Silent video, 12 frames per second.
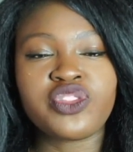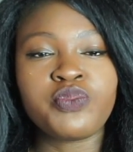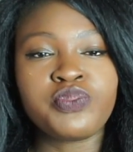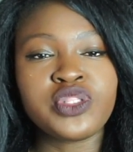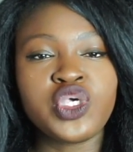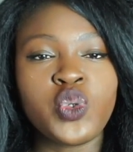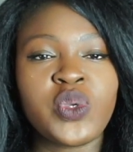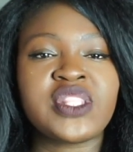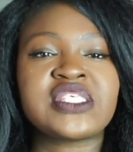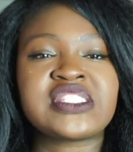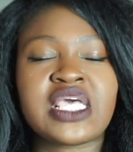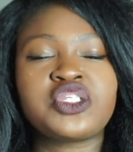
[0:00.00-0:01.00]
with the blue in
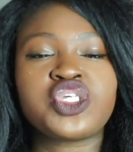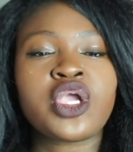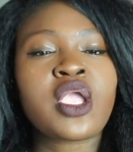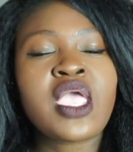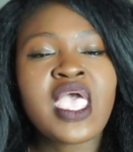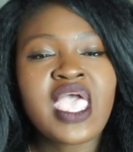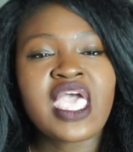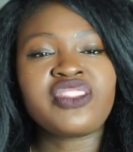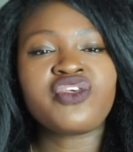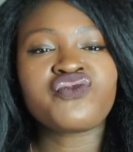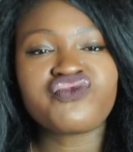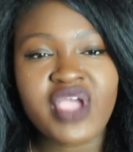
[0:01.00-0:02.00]
the center
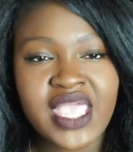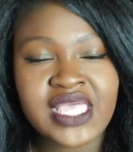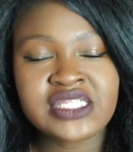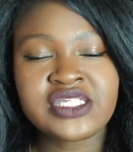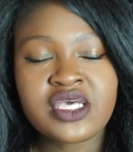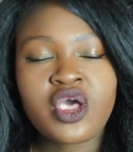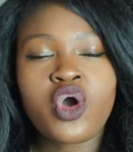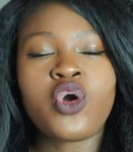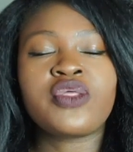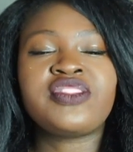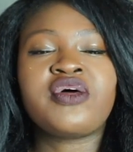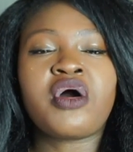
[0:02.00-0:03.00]
and the red
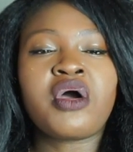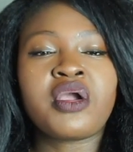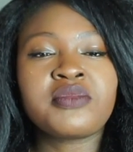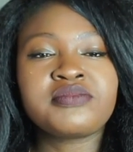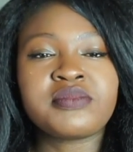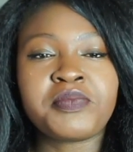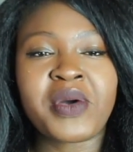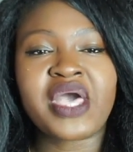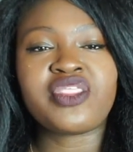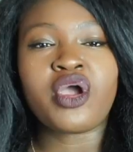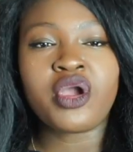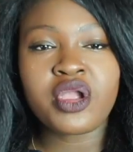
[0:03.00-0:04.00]
on the arm
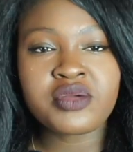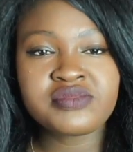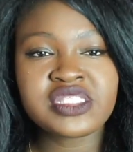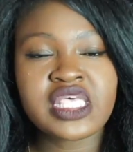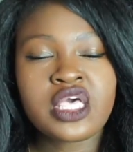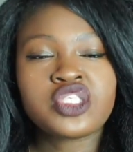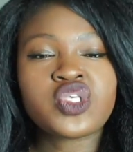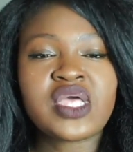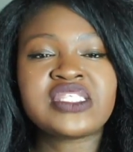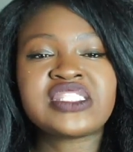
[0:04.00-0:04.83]
by the arms. So I